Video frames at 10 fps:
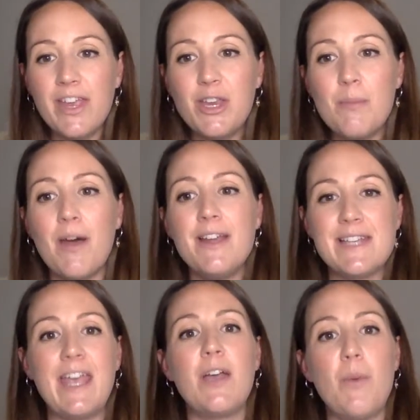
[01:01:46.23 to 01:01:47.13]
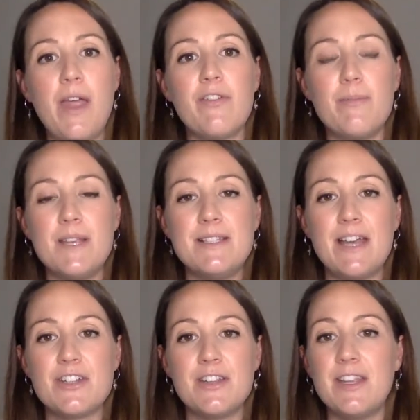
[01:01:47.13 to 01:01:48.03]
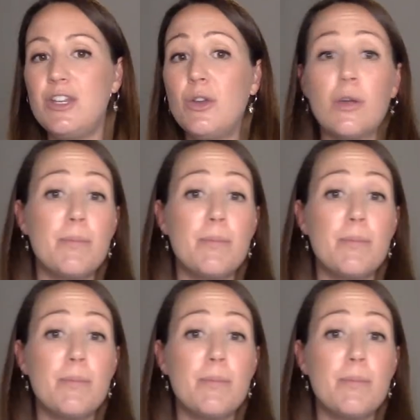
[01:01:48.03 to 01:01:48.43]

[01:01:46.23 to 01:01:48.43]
thing you might take away from this session that you